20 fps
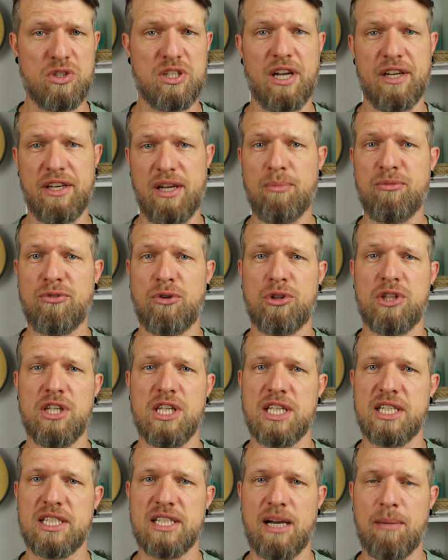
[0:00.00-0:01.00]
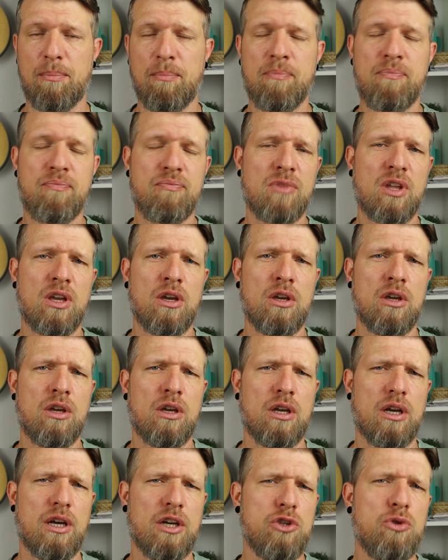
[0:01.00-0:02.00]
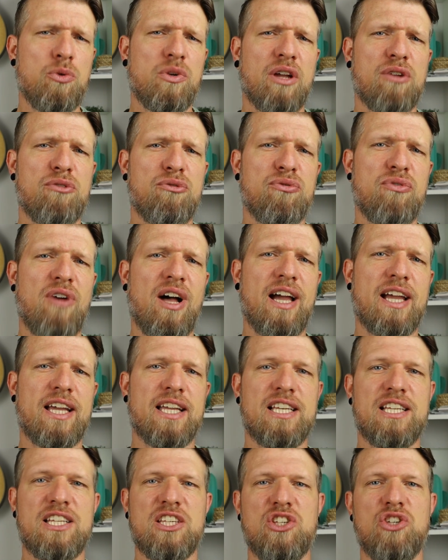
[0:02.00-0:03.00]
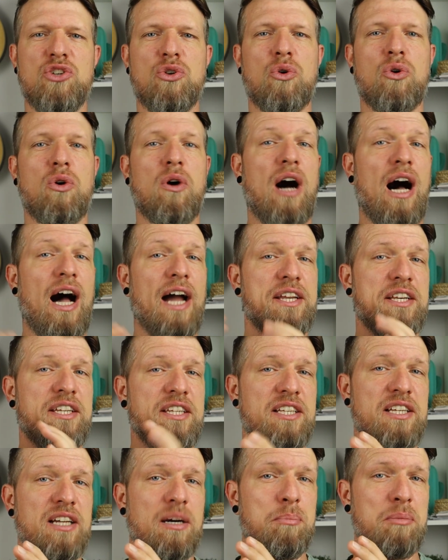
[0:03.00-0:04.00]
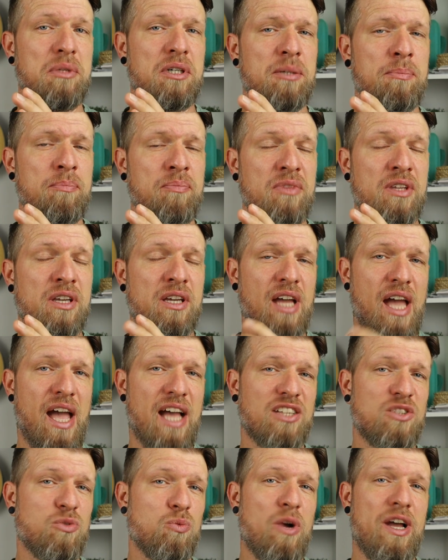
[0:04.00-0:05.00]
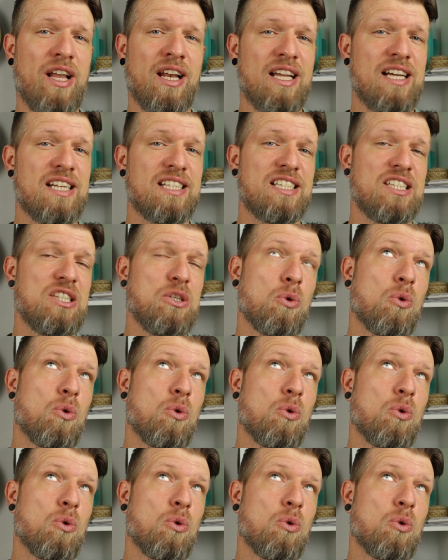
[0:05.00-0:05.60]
you sign up for the exam, you can find your ID number as well as